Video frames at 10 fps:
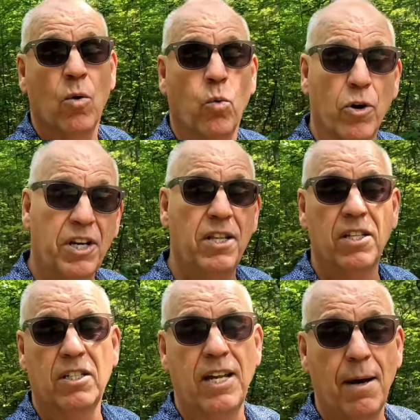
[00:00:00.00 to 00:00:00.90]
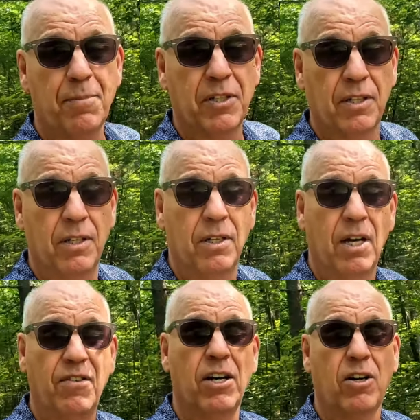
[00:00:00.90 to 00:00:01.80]
working the steps
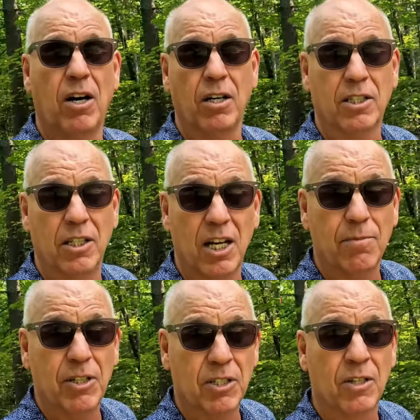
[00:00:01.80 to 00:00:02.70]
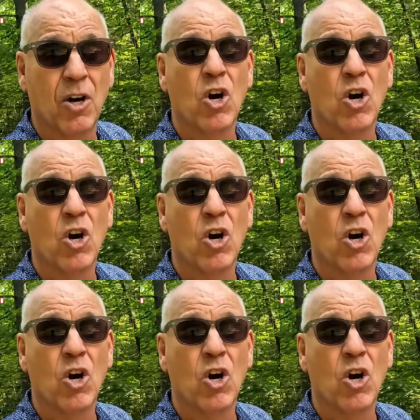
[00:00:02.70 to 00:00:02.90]
of Alcoholics Anonymous,